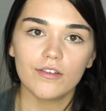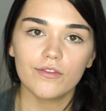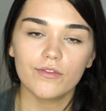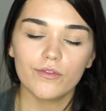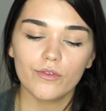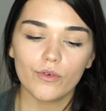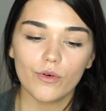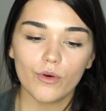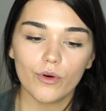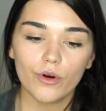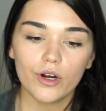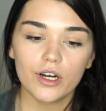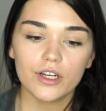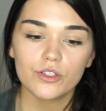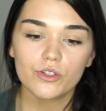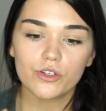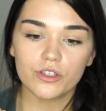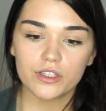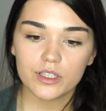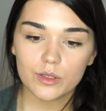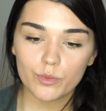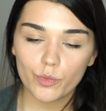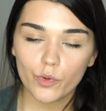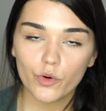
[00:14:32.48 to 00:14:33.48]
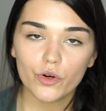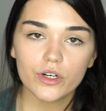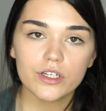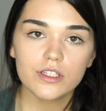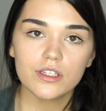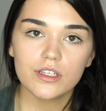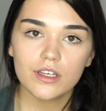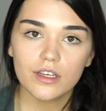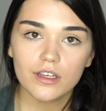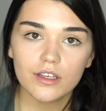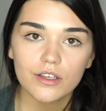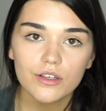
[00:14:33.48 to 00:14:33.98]
for
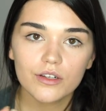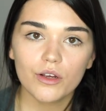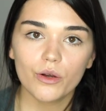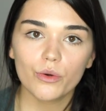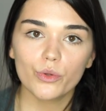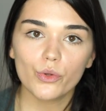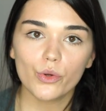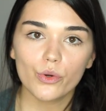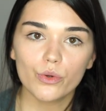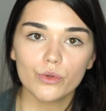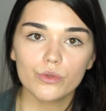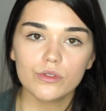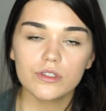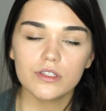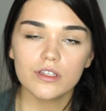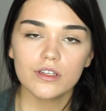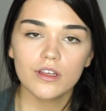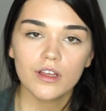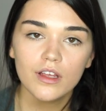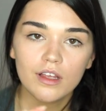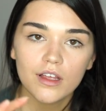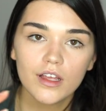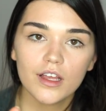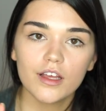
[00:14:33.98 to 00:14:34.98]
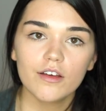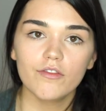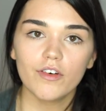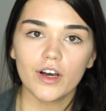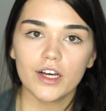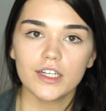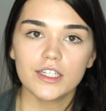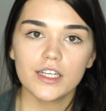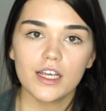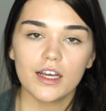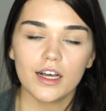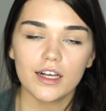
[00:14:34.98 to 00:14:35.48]
transporting those
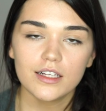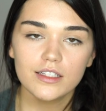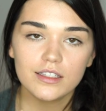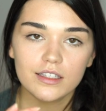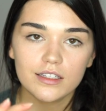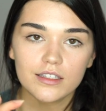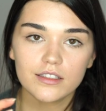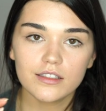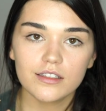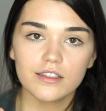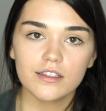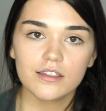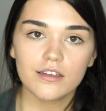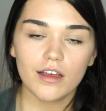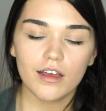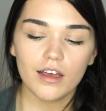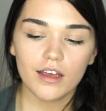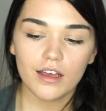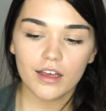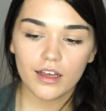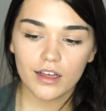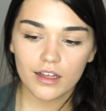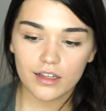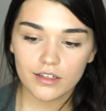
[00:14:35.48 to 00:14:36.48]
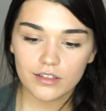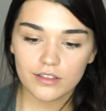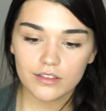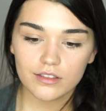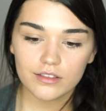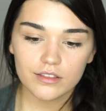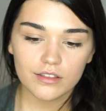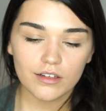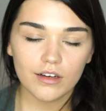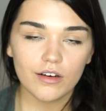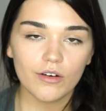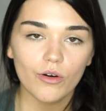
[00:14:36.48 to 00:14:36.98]
fatty acids and
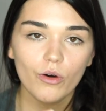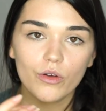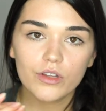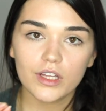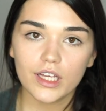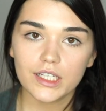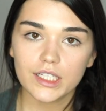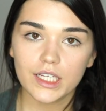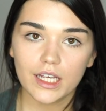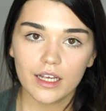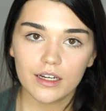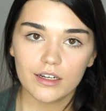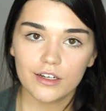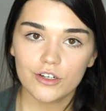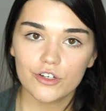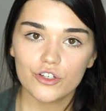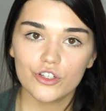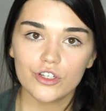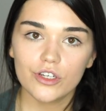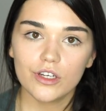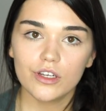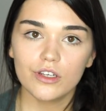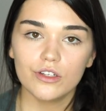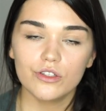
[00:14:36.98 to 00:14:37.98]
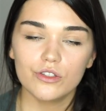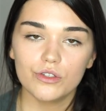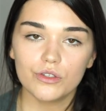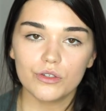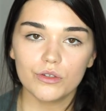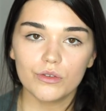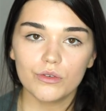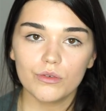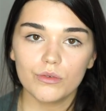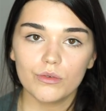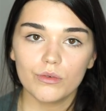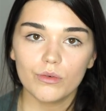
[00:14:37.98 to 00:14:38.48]
all that energy
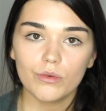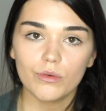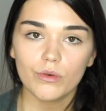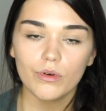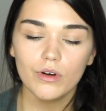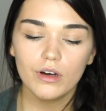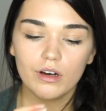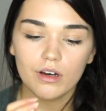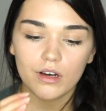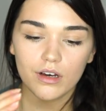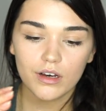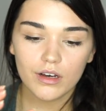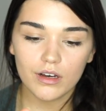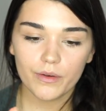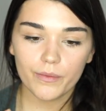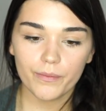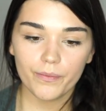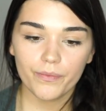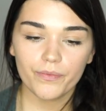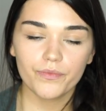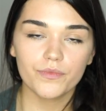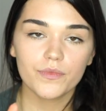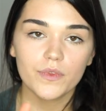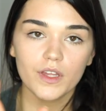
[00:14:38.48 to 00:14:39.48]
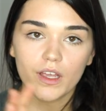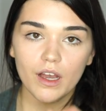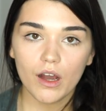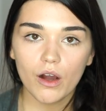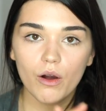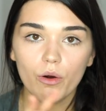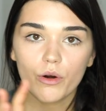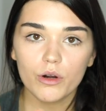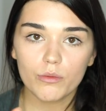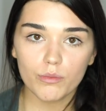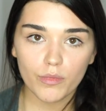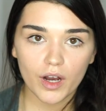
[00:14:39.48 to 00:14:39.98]
to
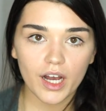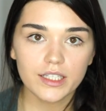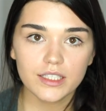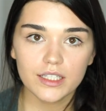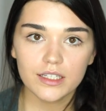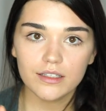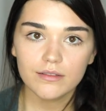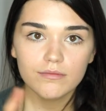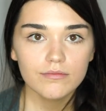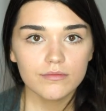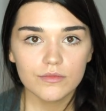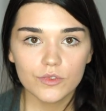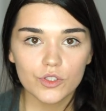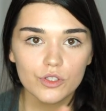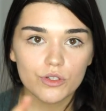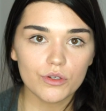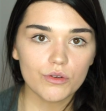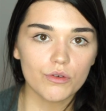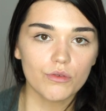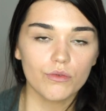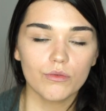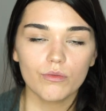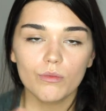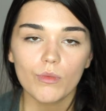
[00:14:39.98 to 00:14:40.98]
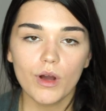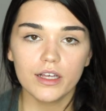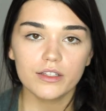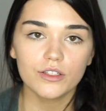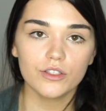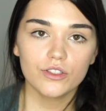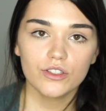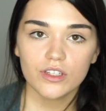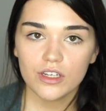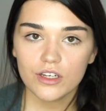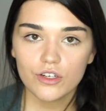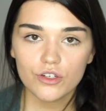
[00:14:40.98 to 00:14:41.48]
our body, to
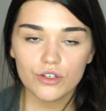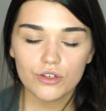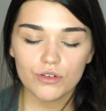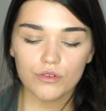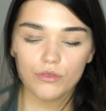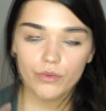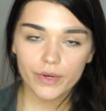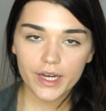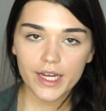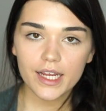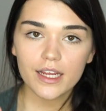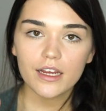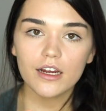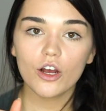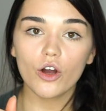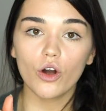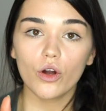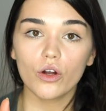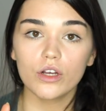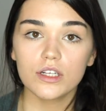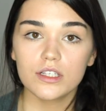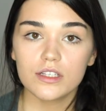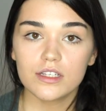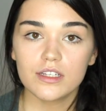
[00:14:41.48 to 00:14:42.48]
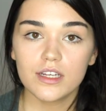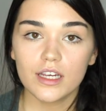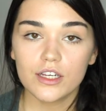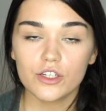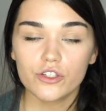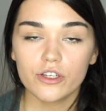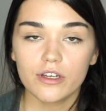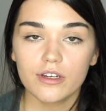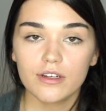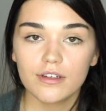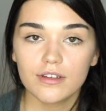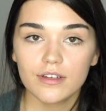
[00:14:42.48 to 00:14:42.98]
other tissue.
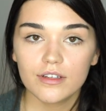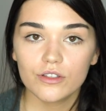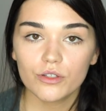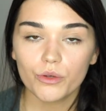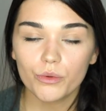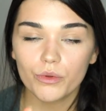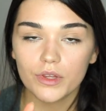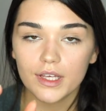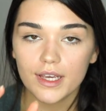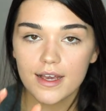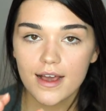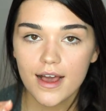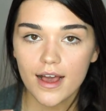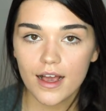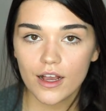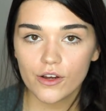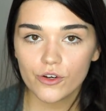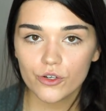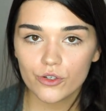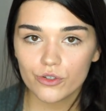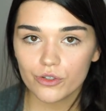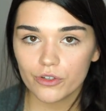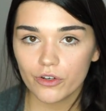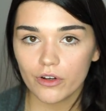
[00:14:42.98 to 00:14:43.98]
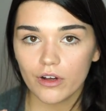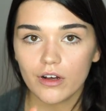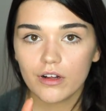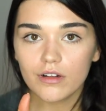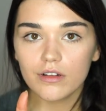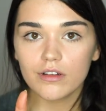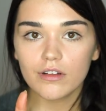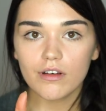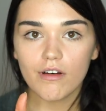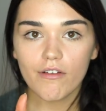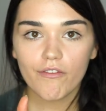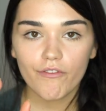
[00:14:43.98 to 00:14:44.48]
Pre-oxidation, so the
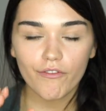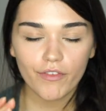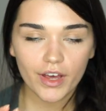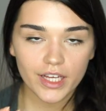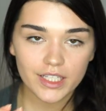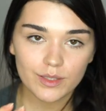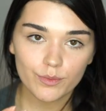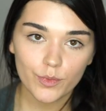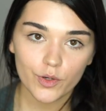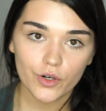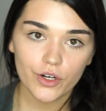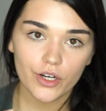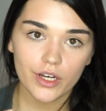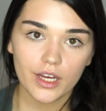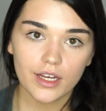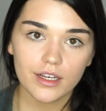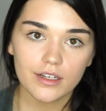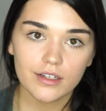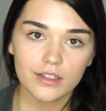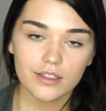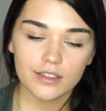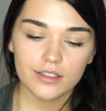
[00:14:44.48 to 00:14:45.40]
actual fat burning.